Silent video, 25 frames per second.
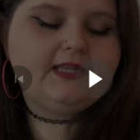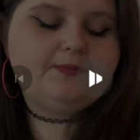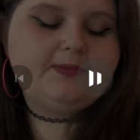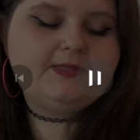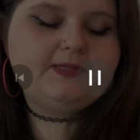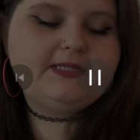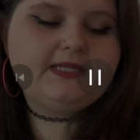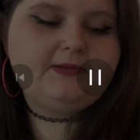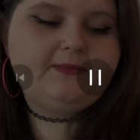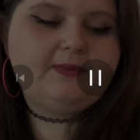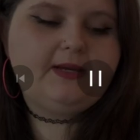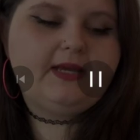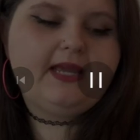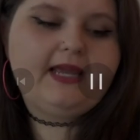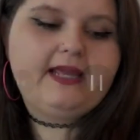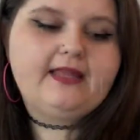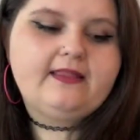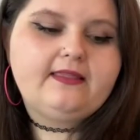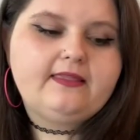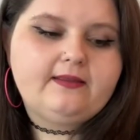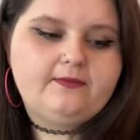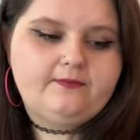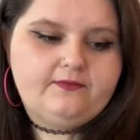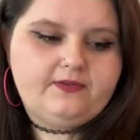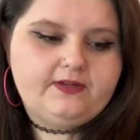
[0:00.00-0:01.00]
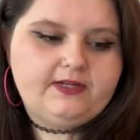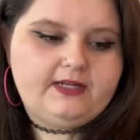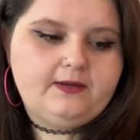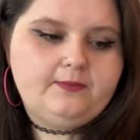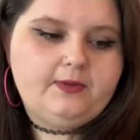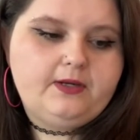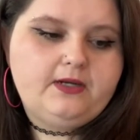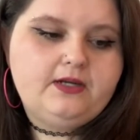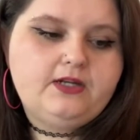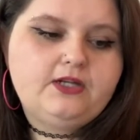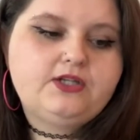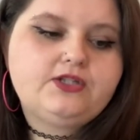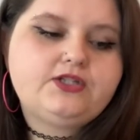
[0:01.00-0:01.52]
Edema and
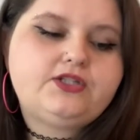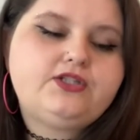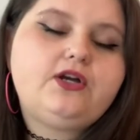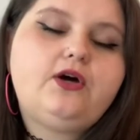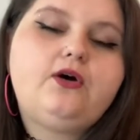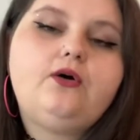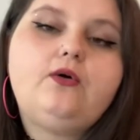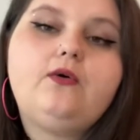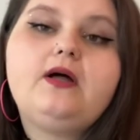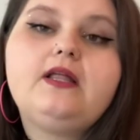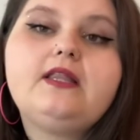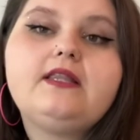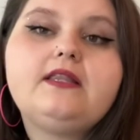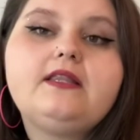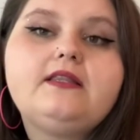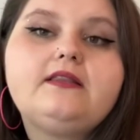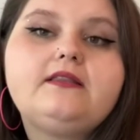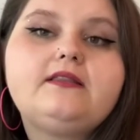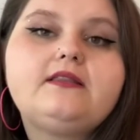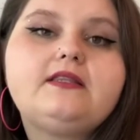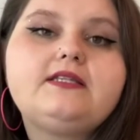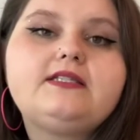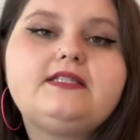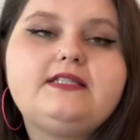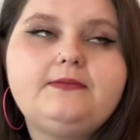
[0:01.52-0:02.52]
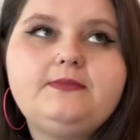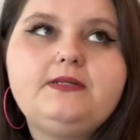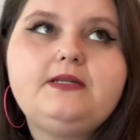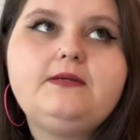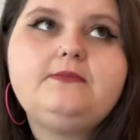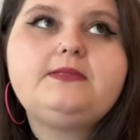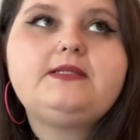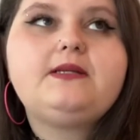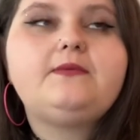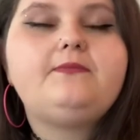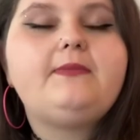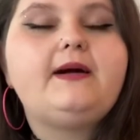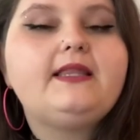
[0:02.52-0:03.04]
lymphedema. So the
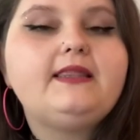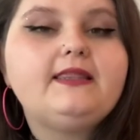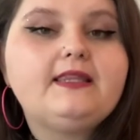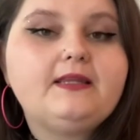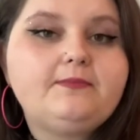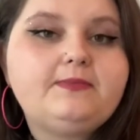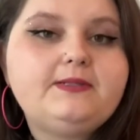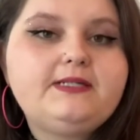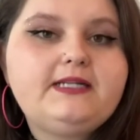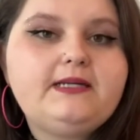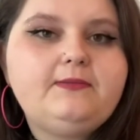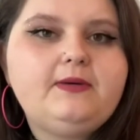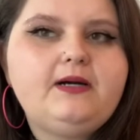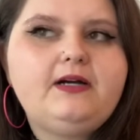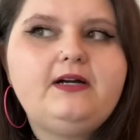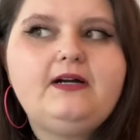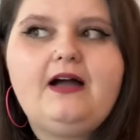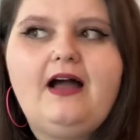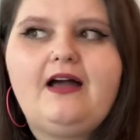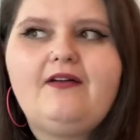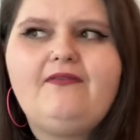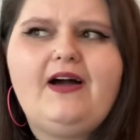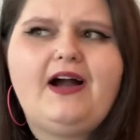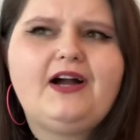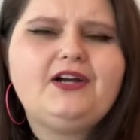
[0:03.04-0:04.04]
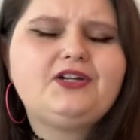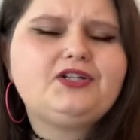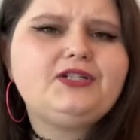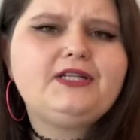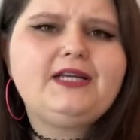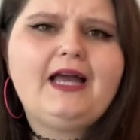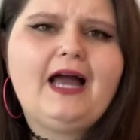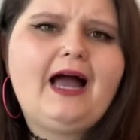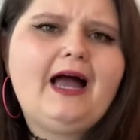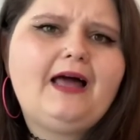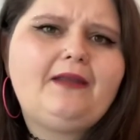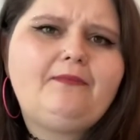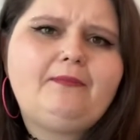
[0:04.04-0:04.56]
symptoms of my lipedema, I've
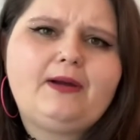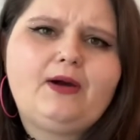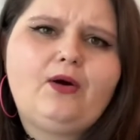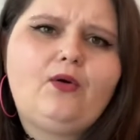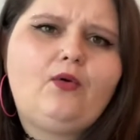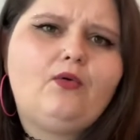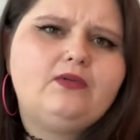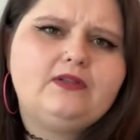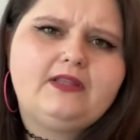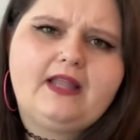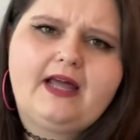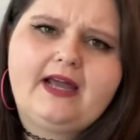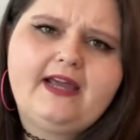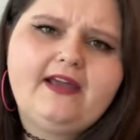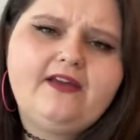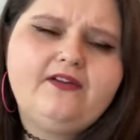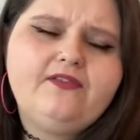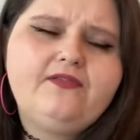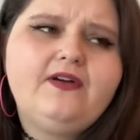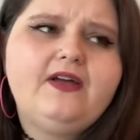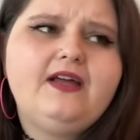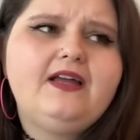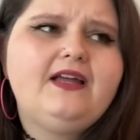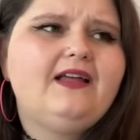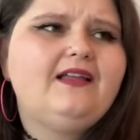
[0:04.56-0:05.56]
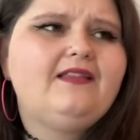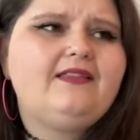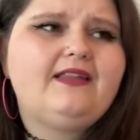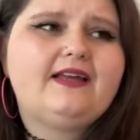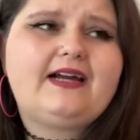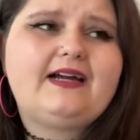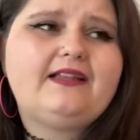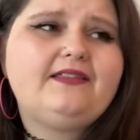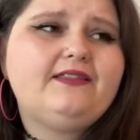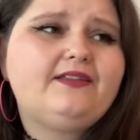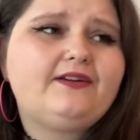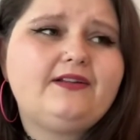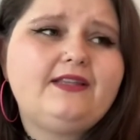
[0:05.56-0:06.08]
actually had my whole life. Like,
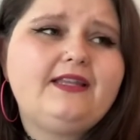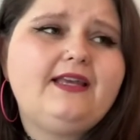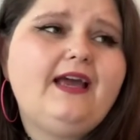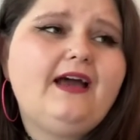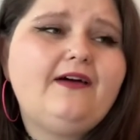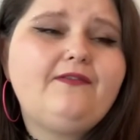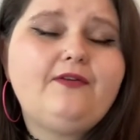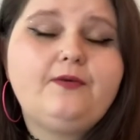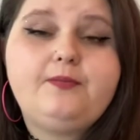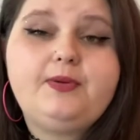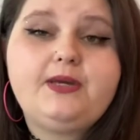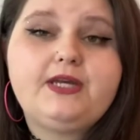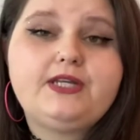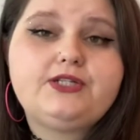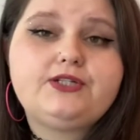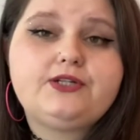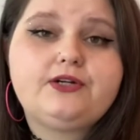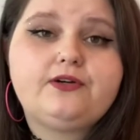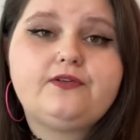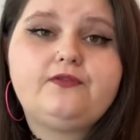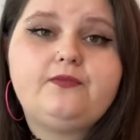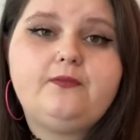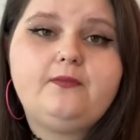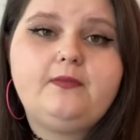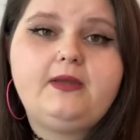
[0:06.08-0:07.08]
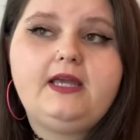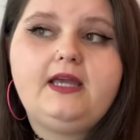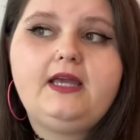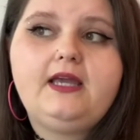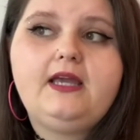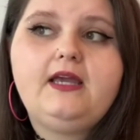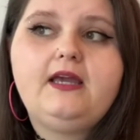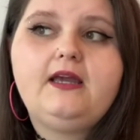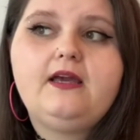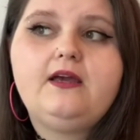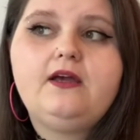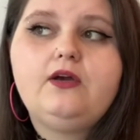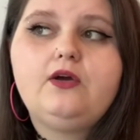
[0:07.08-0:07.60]
I literally have a picture of
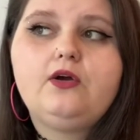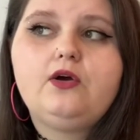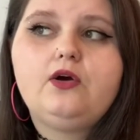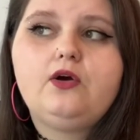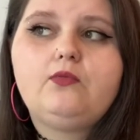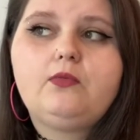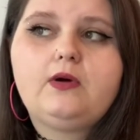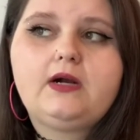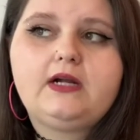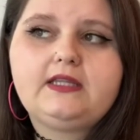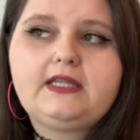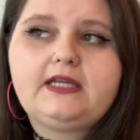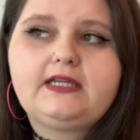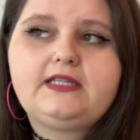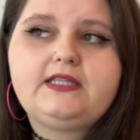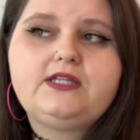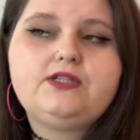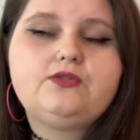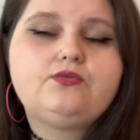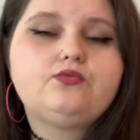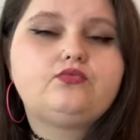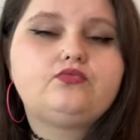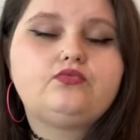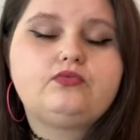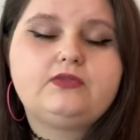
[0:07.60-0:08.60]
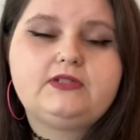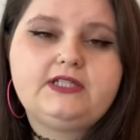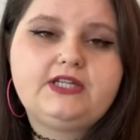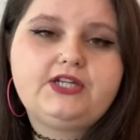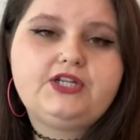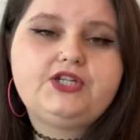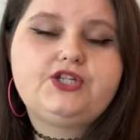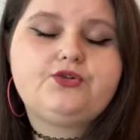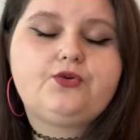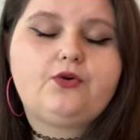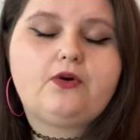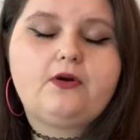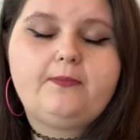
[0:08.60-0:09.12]
me wearing like these really
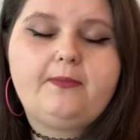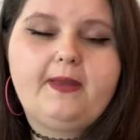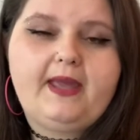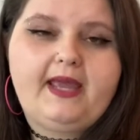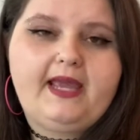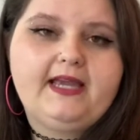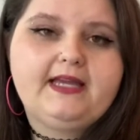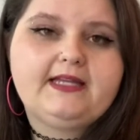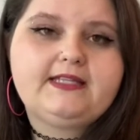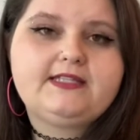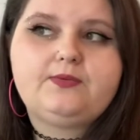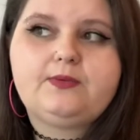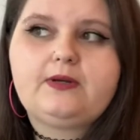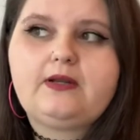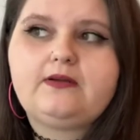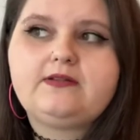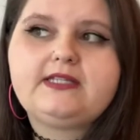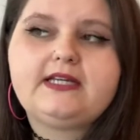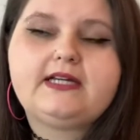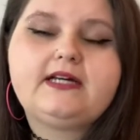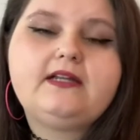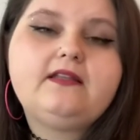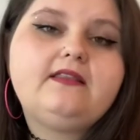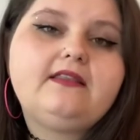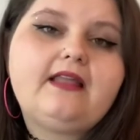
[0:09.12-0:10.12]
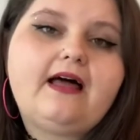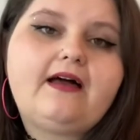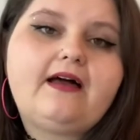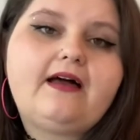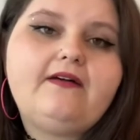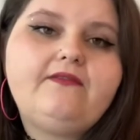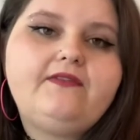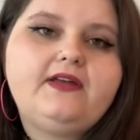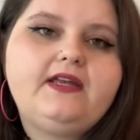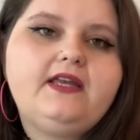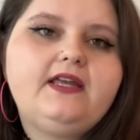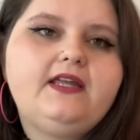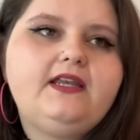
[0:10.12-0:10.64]
short pants when I was like
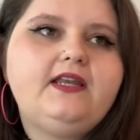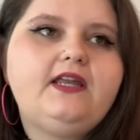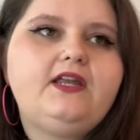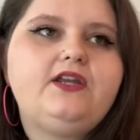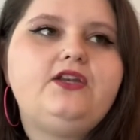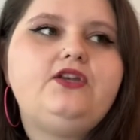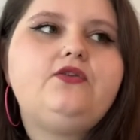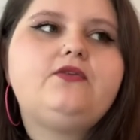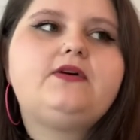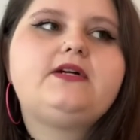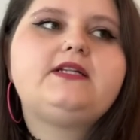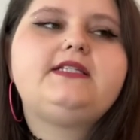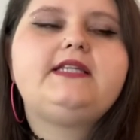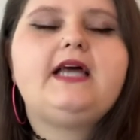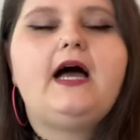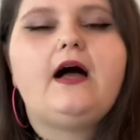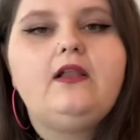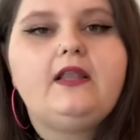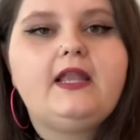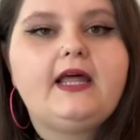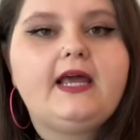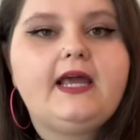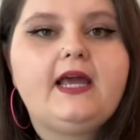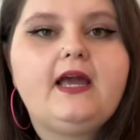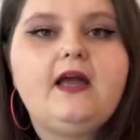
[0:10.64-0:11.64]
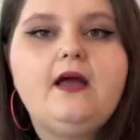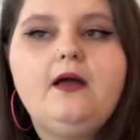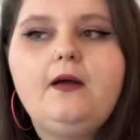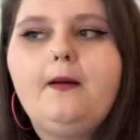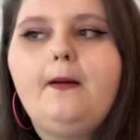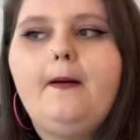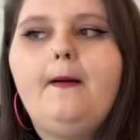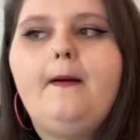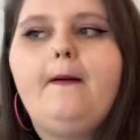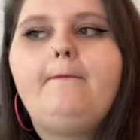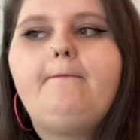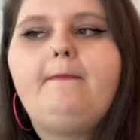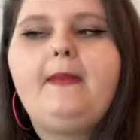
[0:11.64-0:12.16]
11, and you could tell like
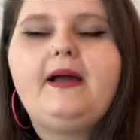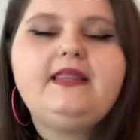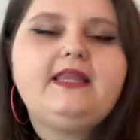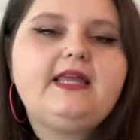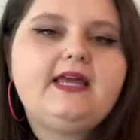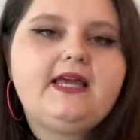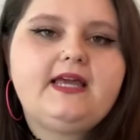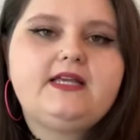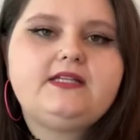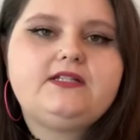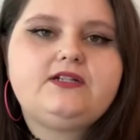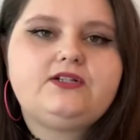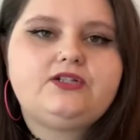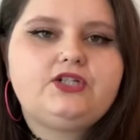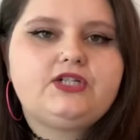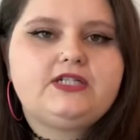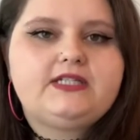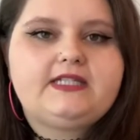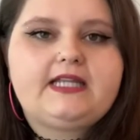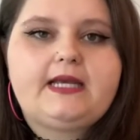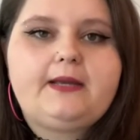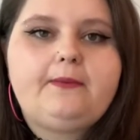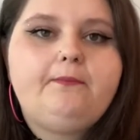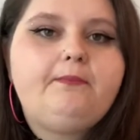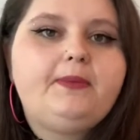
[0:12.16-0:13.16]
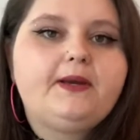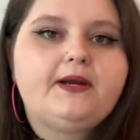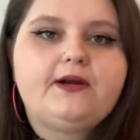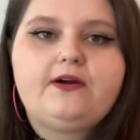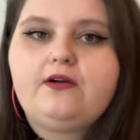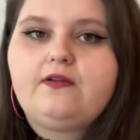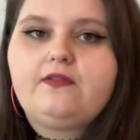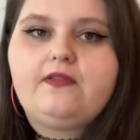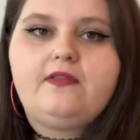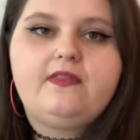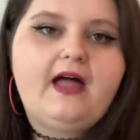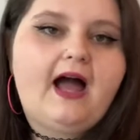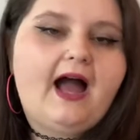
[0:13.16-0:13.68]
my legs are just like bigger
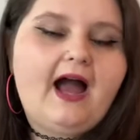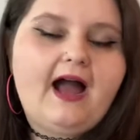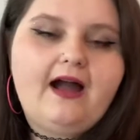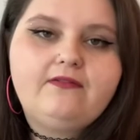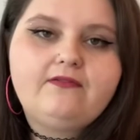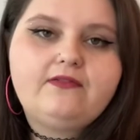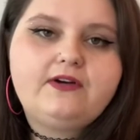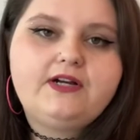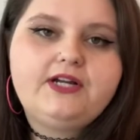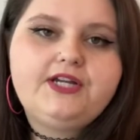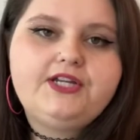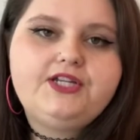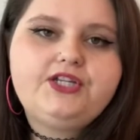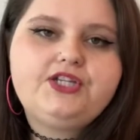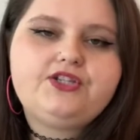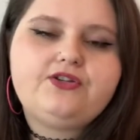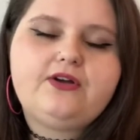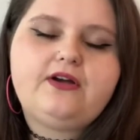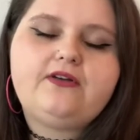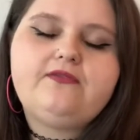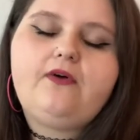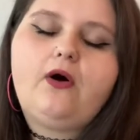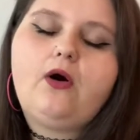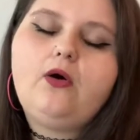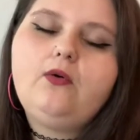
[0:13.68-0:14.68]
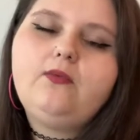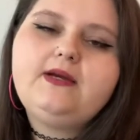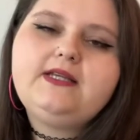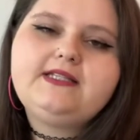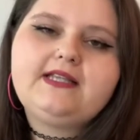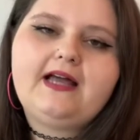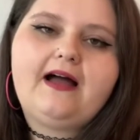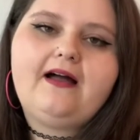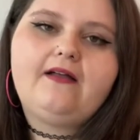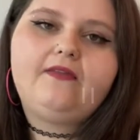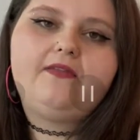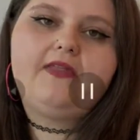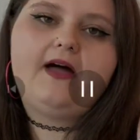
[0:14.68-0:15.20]
than the average. So I've always
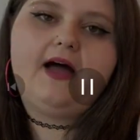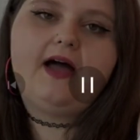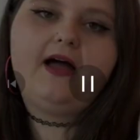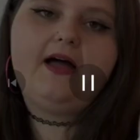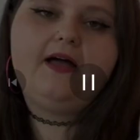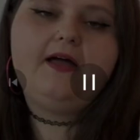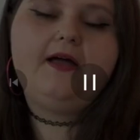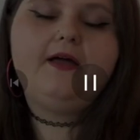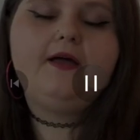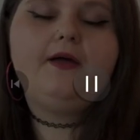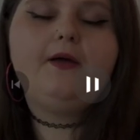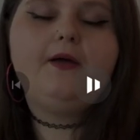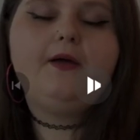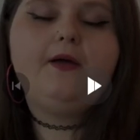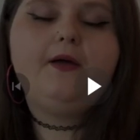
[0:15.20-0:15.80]
had that.